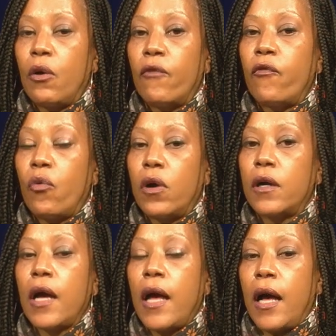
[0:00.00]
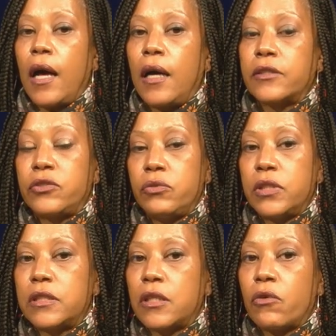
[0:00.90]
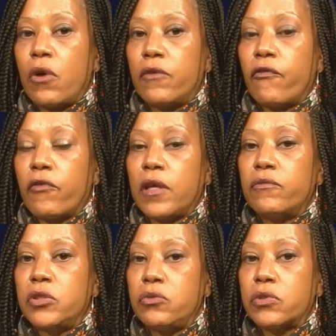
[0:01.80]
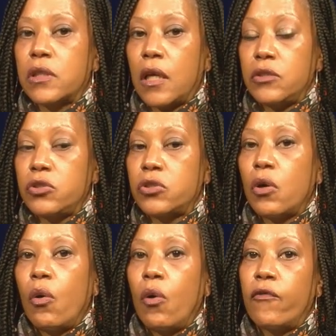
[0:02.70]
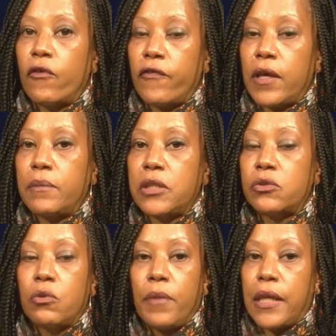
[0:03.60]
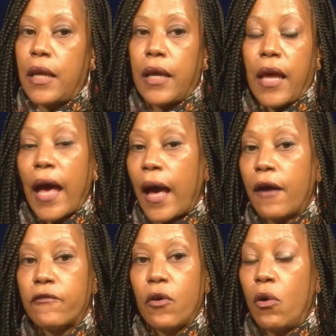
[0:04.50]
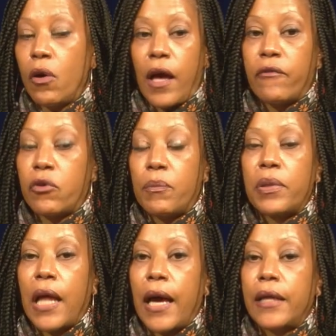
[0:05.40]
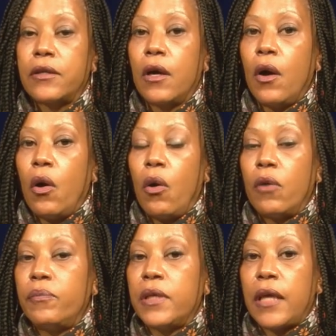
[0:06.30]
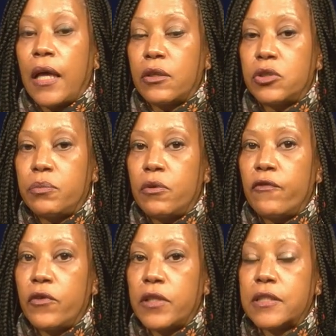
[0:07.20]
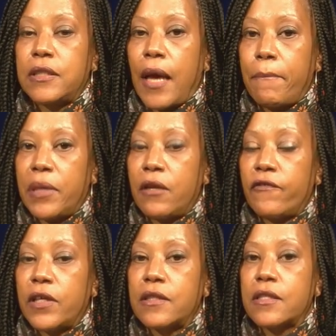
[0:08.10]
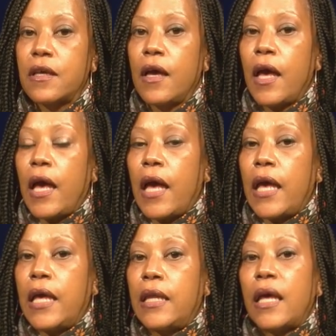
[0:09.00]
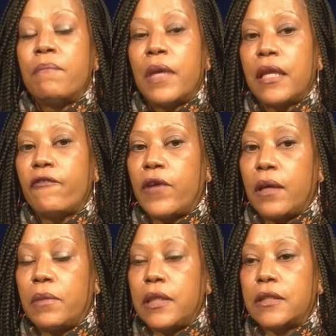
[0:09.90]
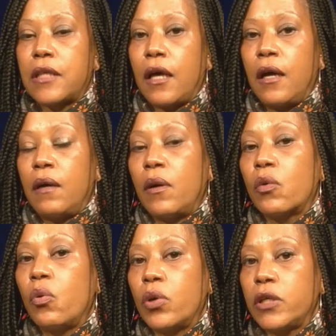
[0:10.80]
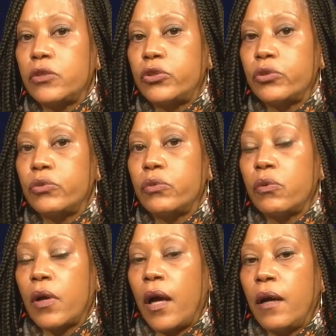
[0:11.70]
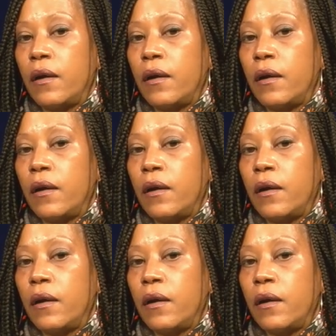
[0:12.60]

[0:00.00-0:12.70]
or for uh, students that are on free and reduced lunch or for families who may not have or ever applied or be eligible for the SNAP benefits. And many families, uh, according to uh,